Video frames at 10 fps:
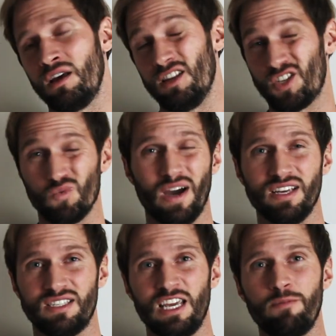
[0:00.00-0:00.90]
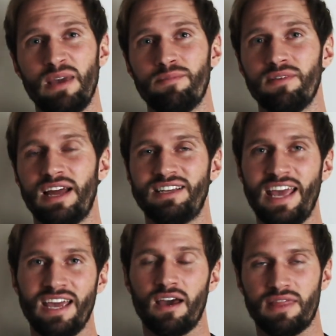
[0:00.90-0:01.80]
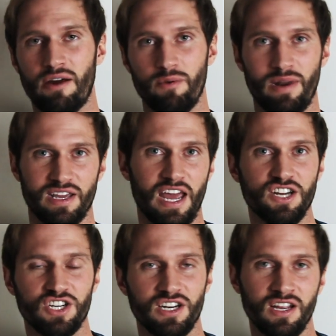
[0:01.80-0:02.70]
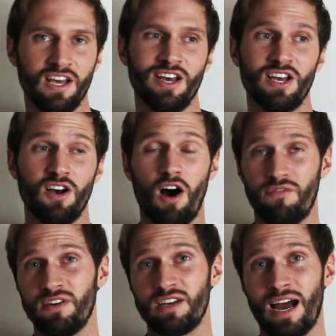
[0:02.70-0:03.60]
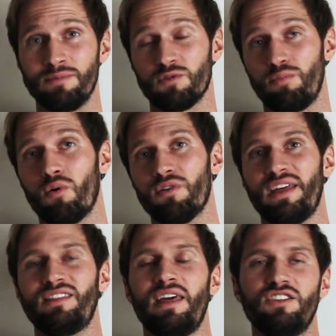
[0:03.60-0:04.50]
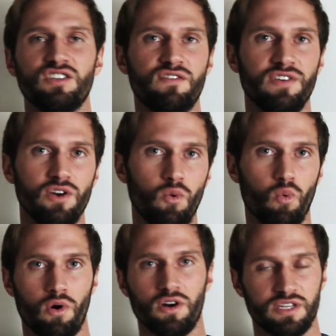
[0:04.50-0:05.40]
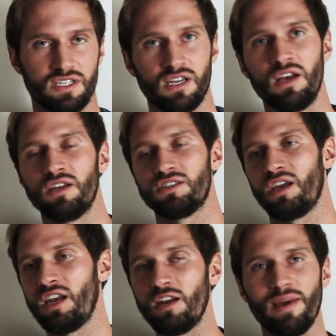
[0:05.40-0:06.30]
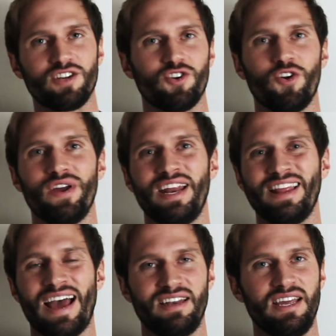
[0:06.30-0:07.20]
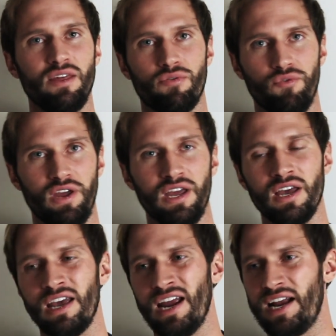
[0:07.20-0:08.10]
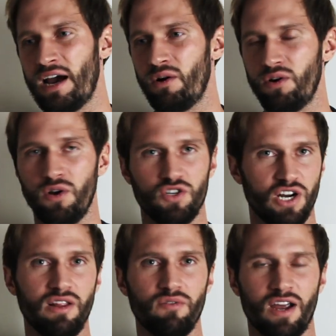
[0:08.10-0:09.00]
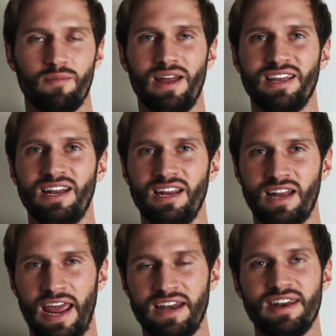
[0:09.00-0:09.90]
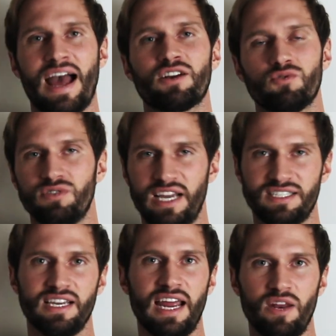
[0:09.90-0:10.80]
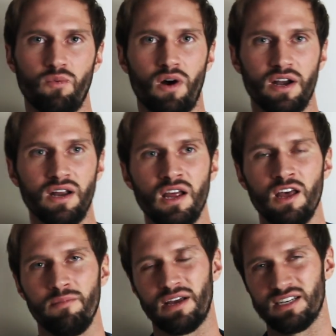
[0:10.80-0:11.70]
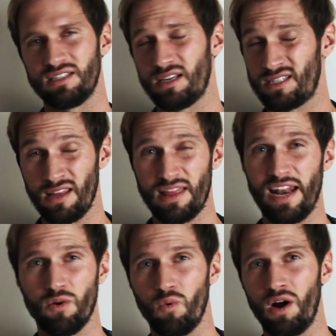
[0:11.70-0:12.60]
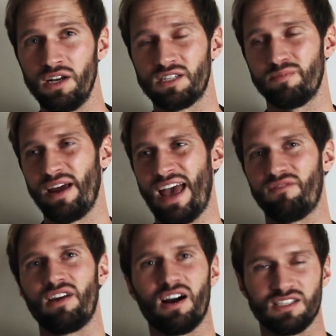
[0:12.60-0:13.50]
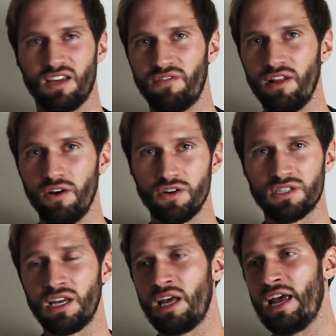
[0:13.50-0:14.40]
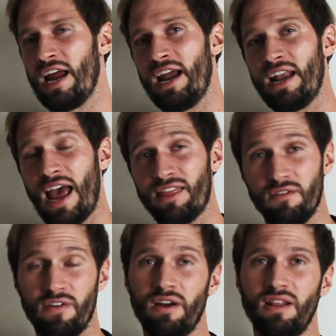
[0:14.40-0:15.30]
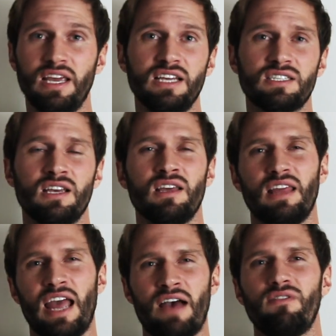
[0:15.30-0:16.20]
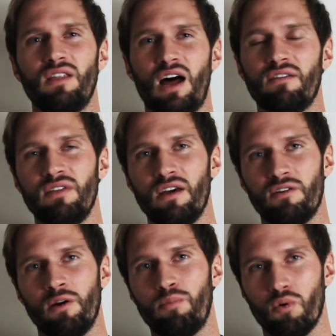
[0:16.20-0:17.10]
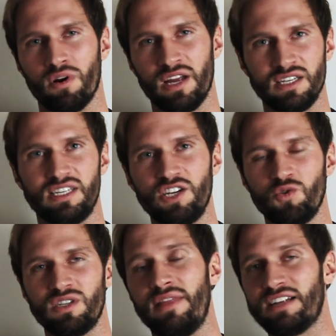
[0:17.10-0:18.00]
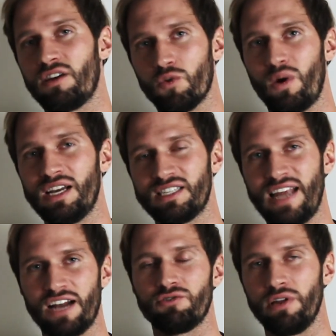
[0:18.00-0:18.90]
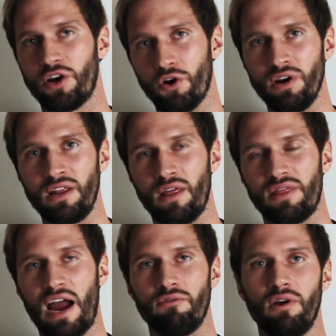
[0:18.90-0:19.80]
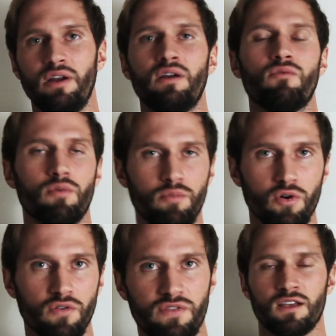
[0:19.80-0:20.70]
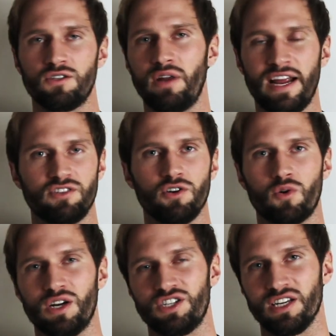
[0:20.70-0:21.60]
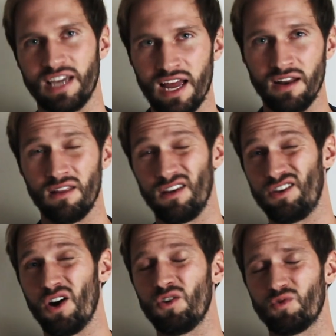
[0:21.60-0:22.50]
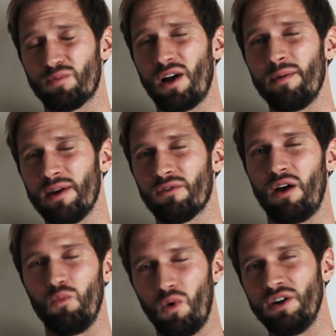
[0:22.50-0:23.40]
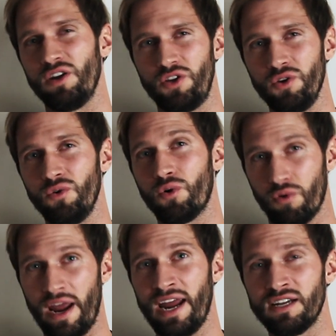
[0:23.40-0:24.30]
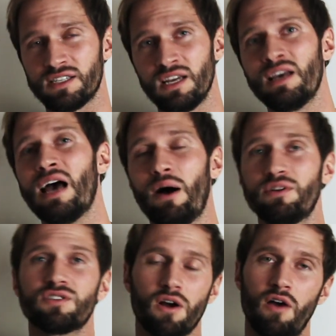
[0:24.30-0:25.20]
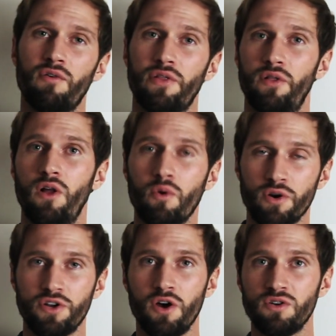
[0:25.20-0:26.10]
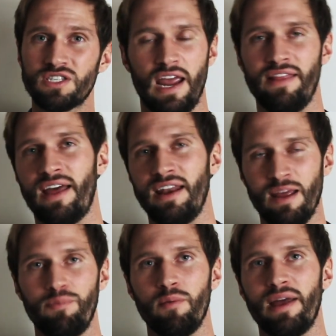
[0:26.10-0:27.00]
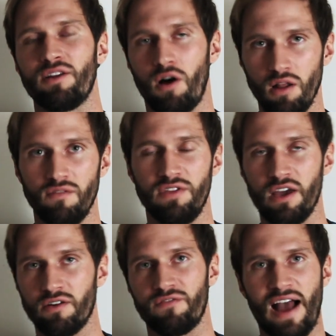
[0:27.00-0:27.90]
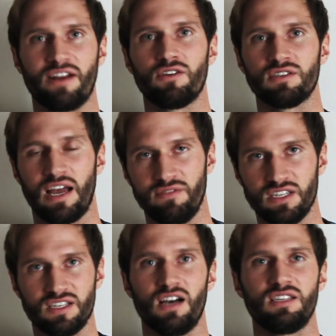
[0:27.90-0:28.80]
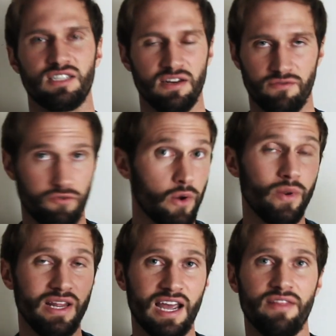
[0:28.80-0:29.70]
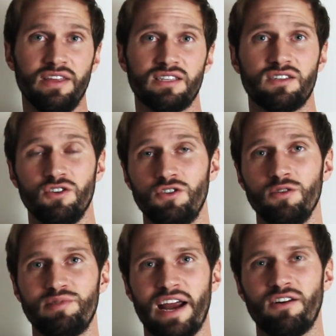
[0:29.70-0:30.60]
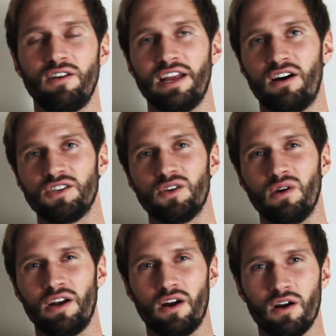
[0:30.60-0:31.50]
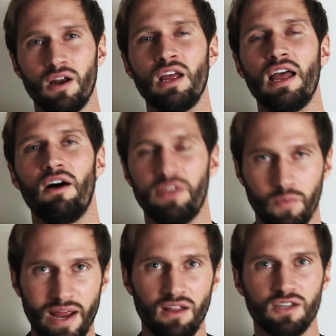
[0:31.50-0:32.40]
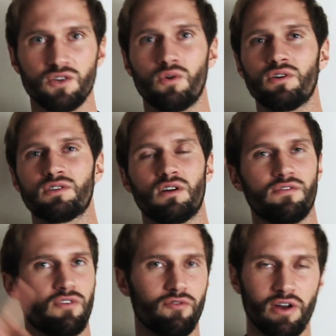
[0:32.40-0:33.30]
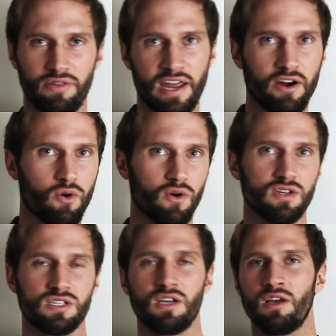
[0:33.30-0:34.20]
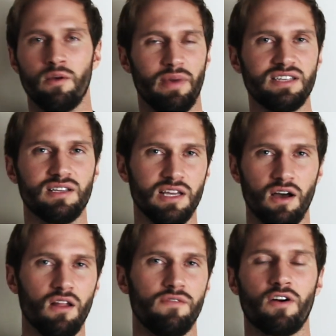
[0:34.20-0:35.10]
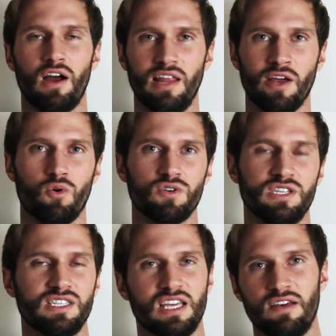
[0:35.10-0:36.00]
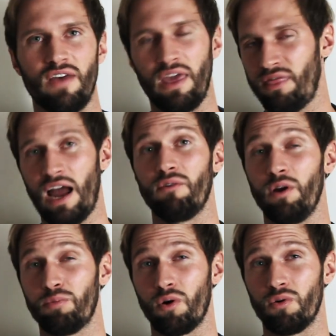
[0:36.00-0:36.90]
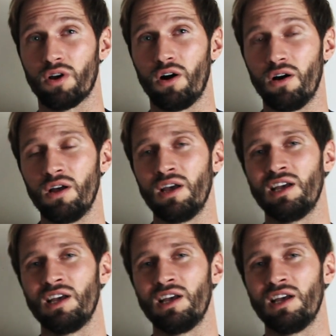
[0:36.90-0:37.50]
This is why you see people that take a thyroid medication oftentimes report that they just feel worse. So you need to make sure you're getting that T3. And I would generally recommend getting a natural desiccated one because the synthetic ones might have toxic fillers. And at the very least, they have a lot of the other important constituents that's otherwise naturally occurring in the thyroid removed. So to answer your question again, the dose would probably be around 1 to 2 grains. I would start off with a lower dose and then implement all of the other factors I've discussed frequently on this YouTube channel and also in our healthy weight loss course, our Forever Healthy Hair course. Basically, all of our online courses give a thyroid protocol.